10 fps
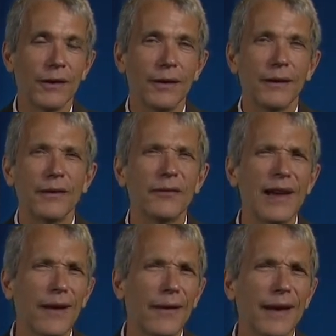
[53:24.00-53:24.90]
You've
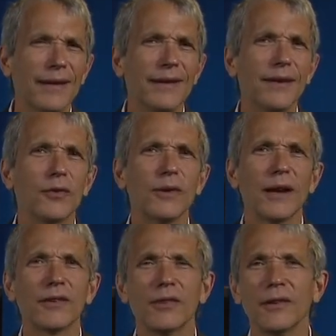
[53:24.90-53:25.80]
now had an
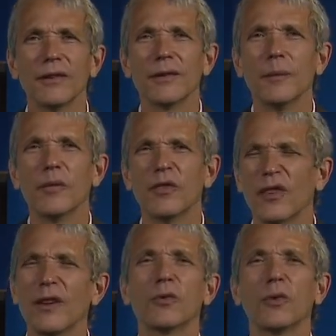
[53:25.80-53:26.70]
introduction to some
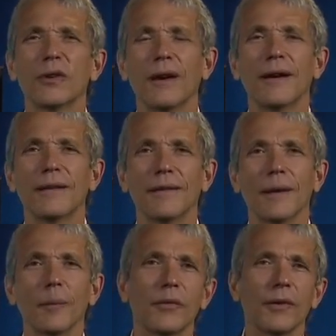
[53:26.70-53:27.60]
central
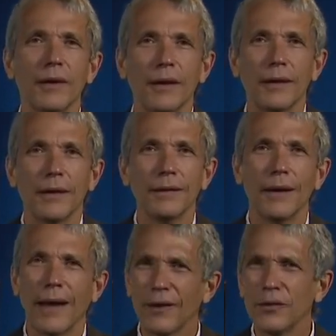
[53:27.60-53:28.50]
concepts.
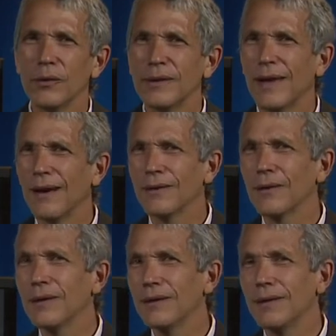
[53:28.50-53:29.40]
As you encounter
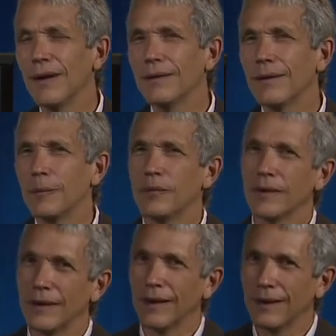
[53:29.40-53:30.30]
these concepts
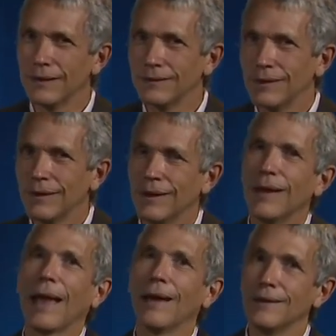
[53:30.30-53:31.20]
again
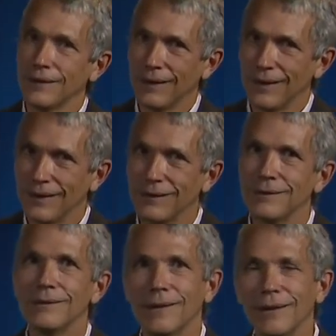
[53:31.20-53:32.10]
and
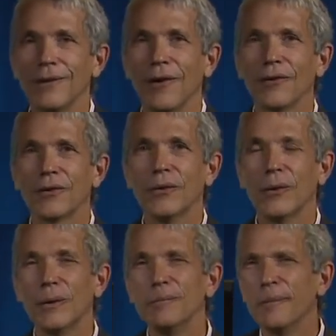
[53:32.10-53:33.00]
again in law
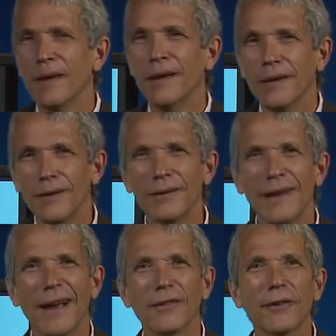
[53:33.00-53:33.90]
school, you'll
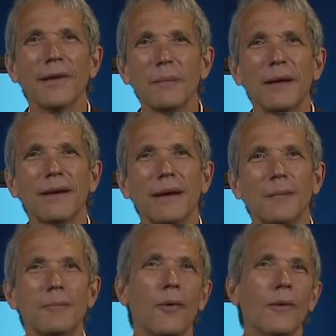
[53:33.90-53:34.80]
naturally become
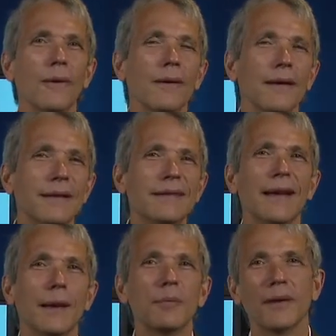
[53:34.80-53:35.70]
more
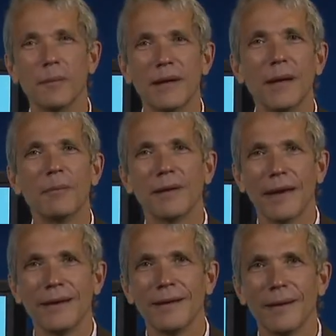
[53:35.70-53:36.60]
adept at
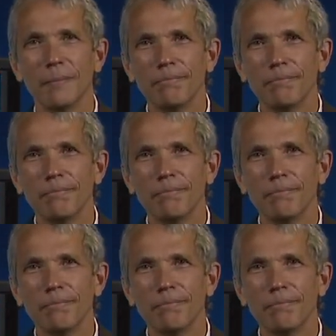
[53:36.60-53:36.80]
manipulating them.